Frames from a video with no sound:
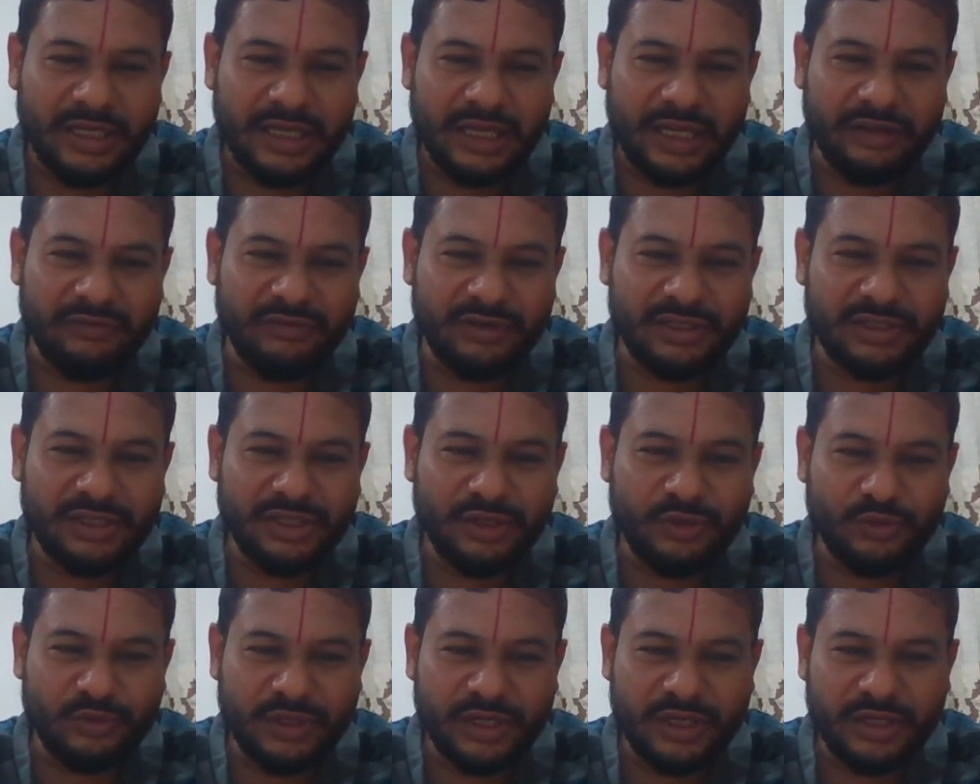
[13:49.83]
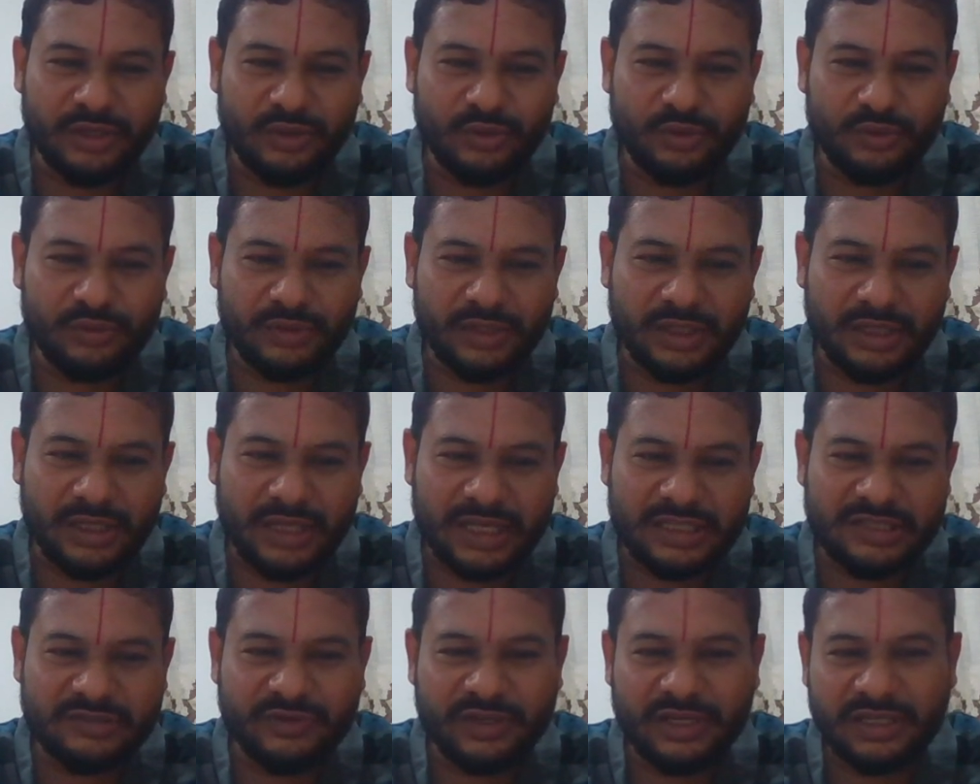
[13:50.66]
Everything you can do
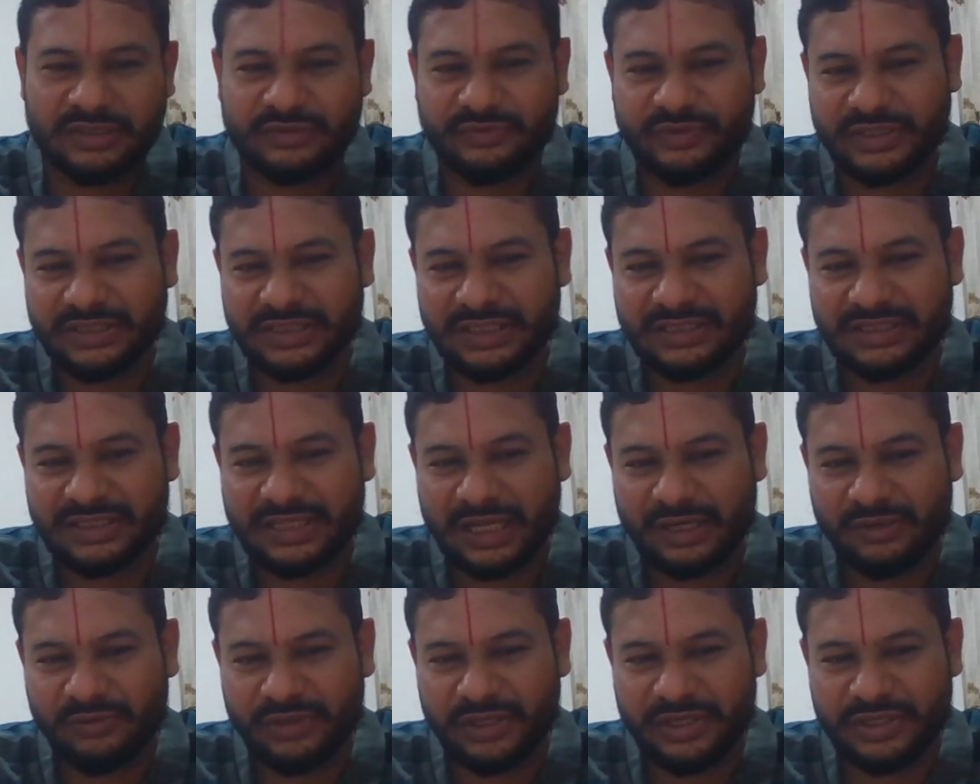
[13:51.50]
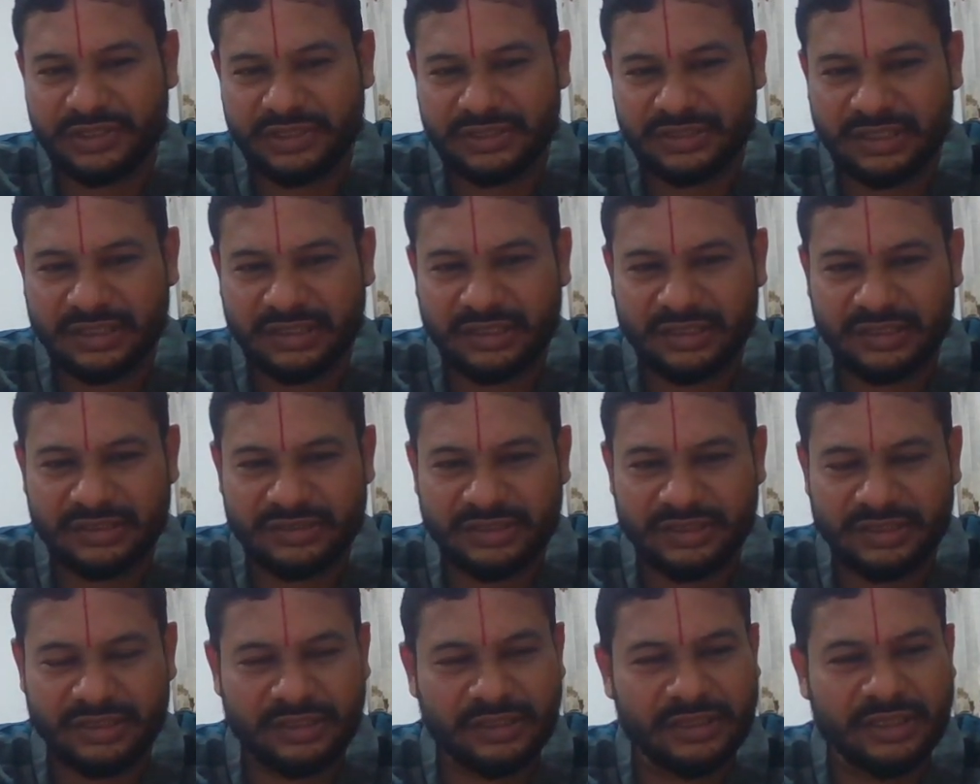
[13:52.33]
as far as physics calculations are
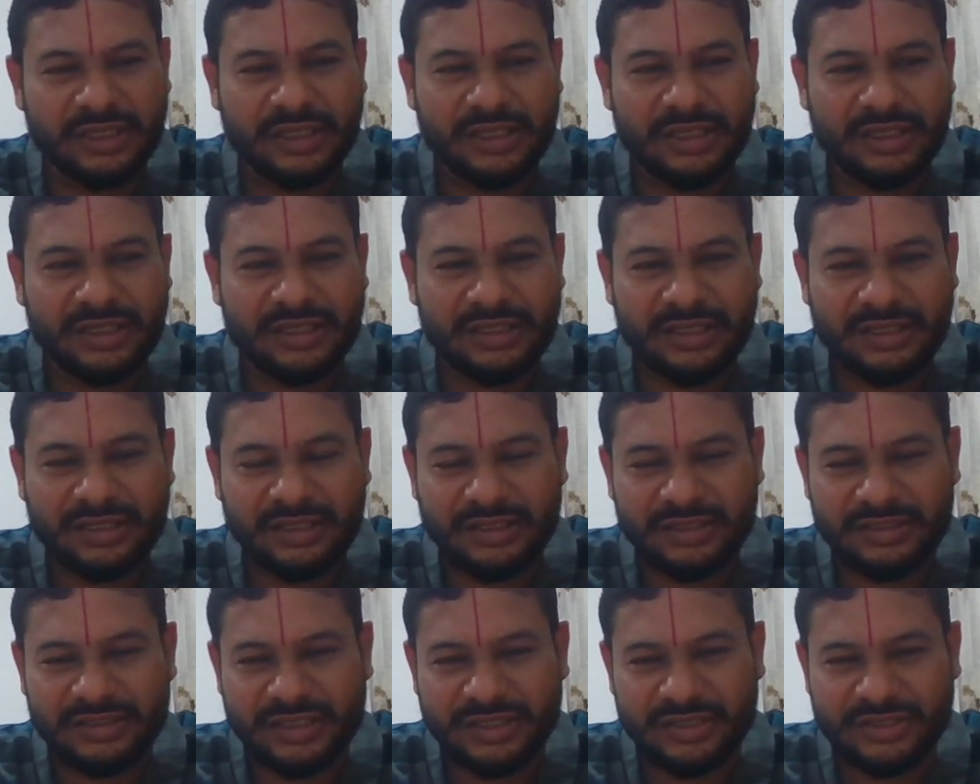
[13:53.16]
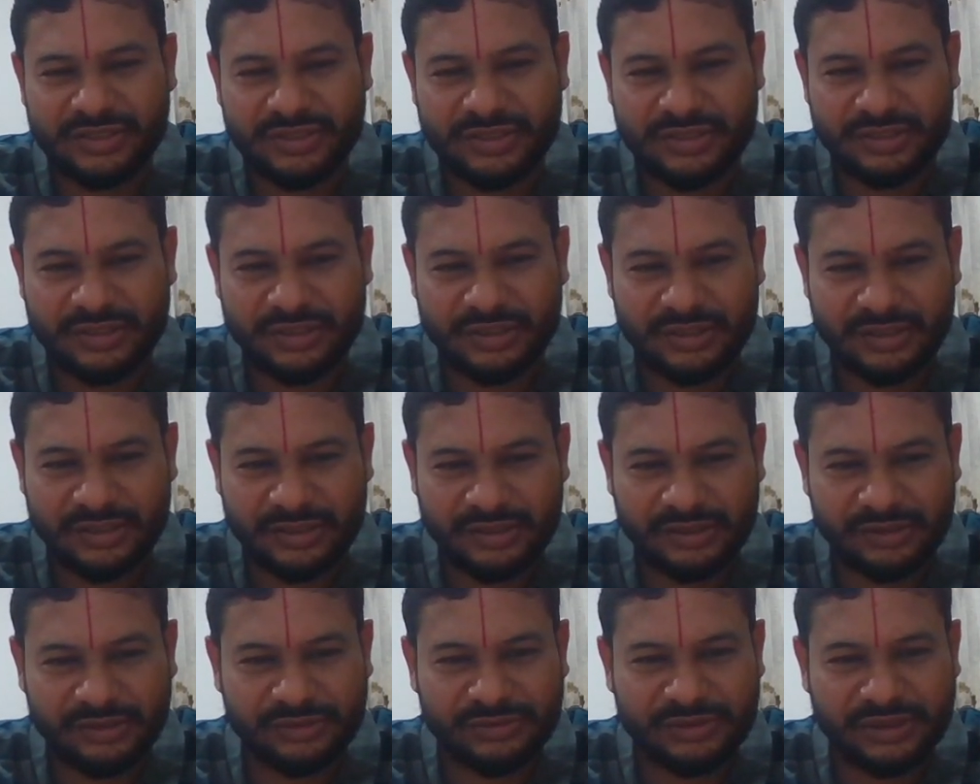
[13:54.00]
concerned. Just
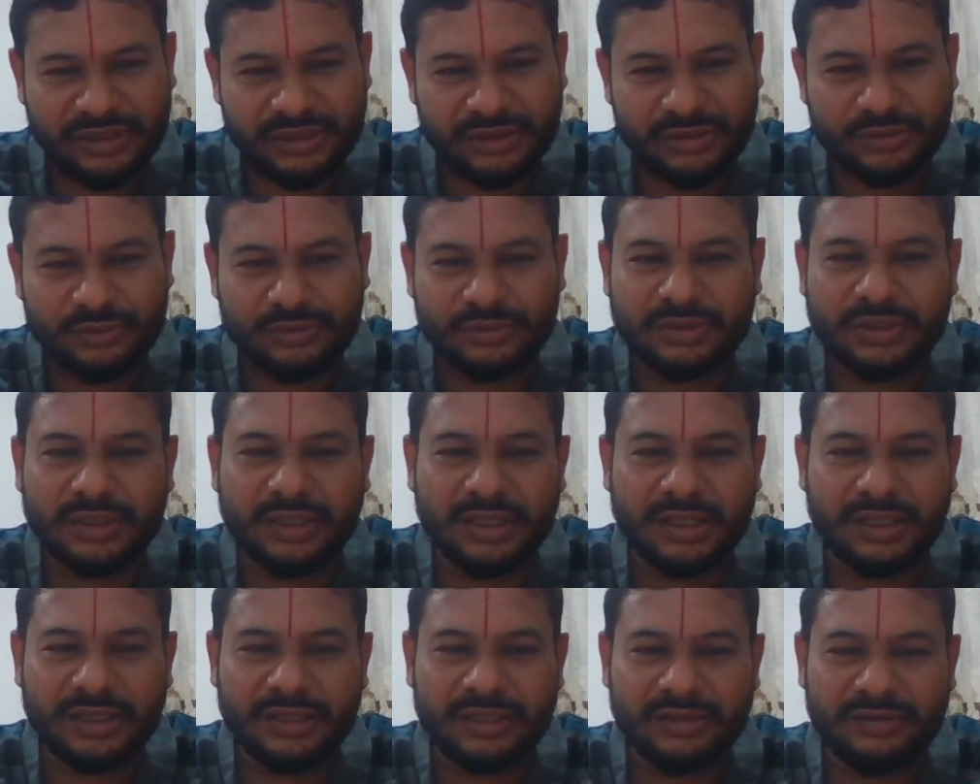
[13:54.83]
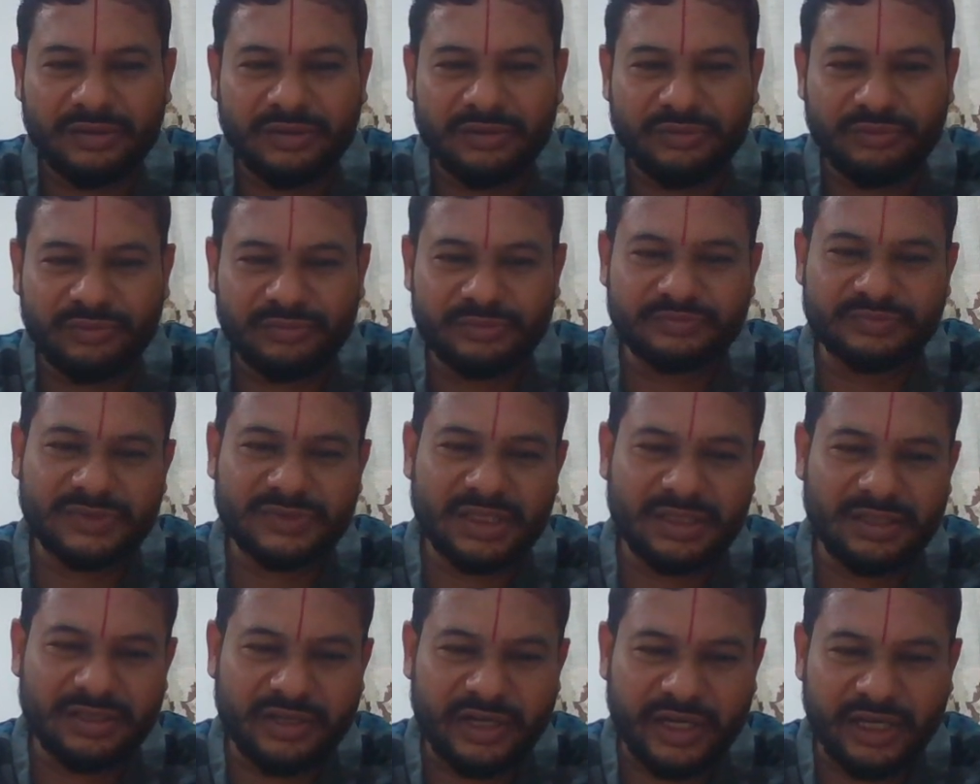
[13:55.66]
you need to
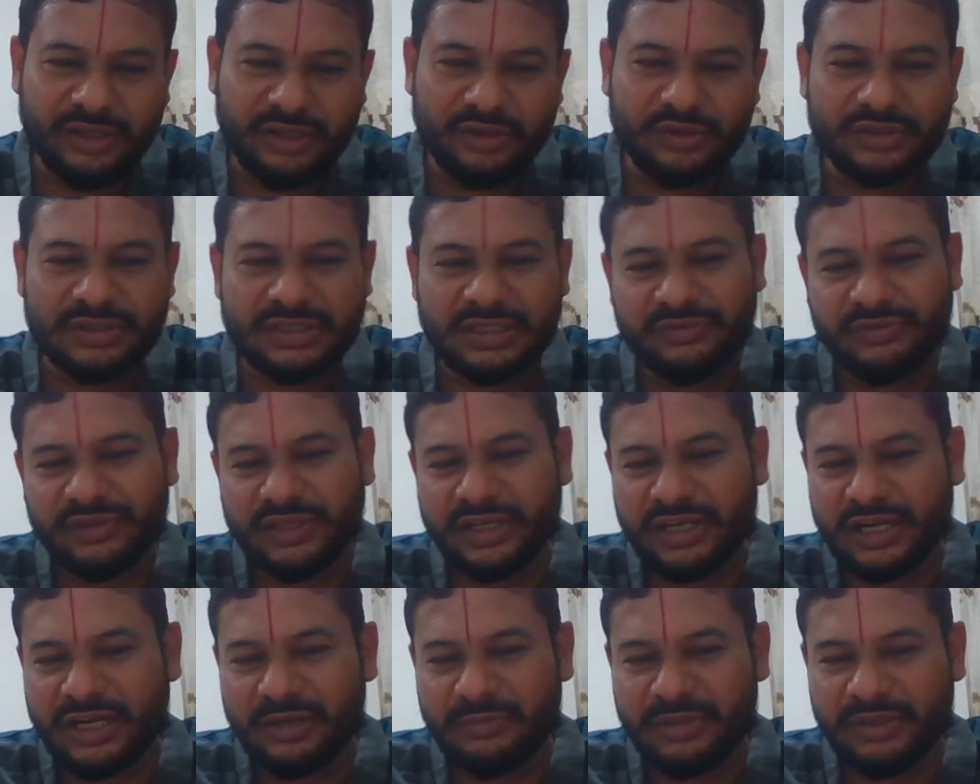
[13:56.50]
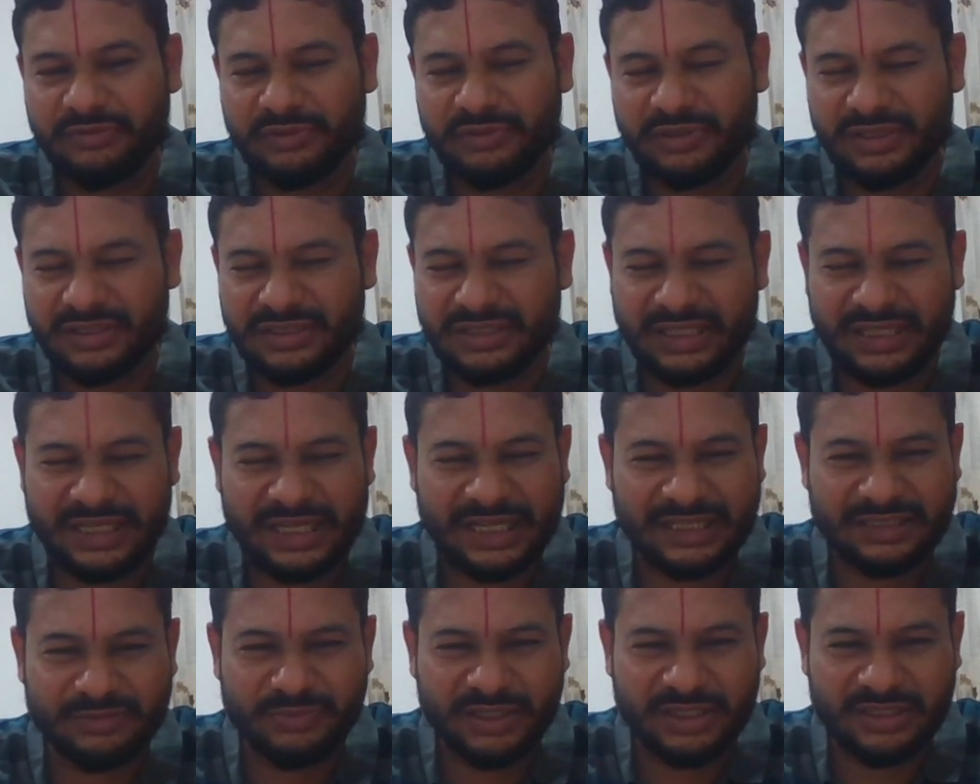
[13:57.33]
train yourself a little bit with the
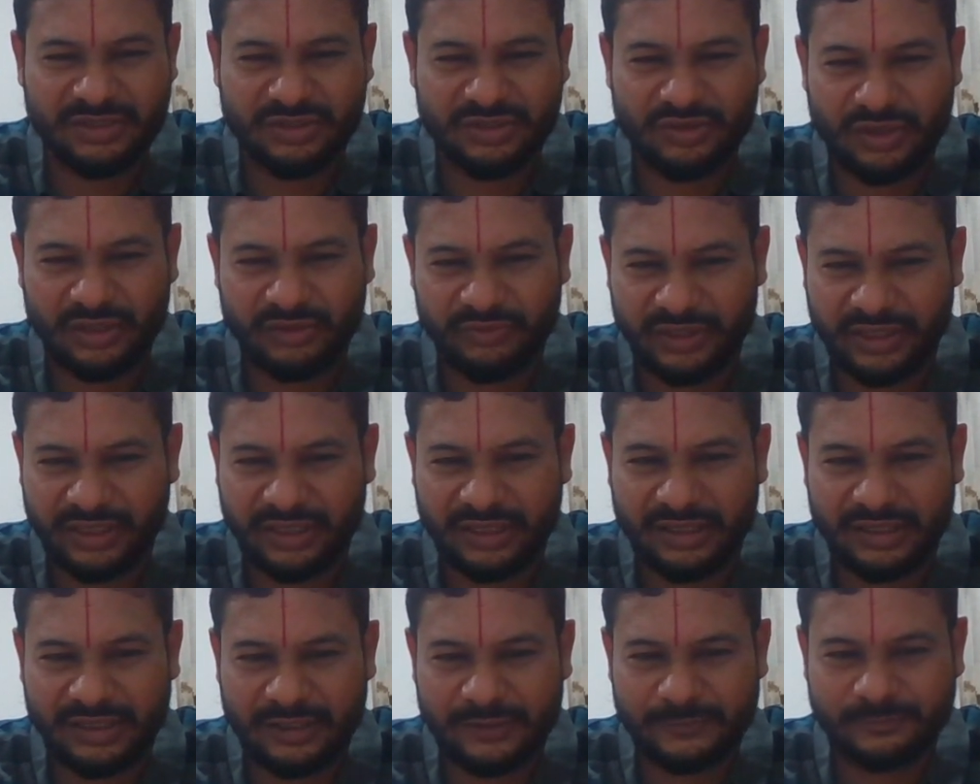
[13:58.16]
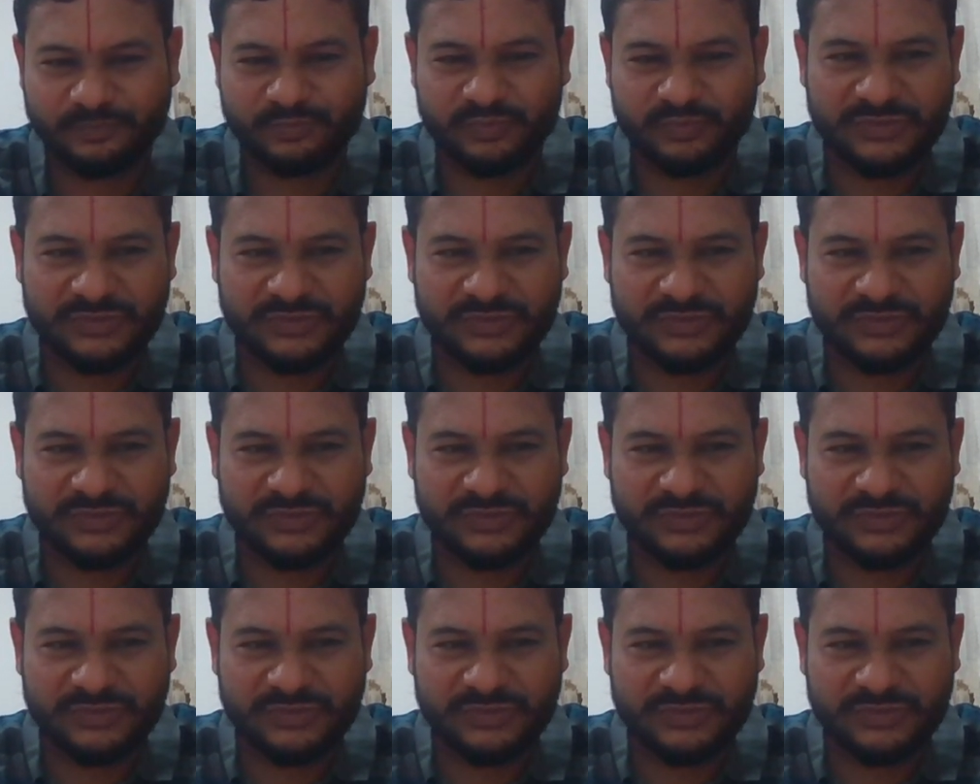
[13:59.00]
syntax, but it's not very hard.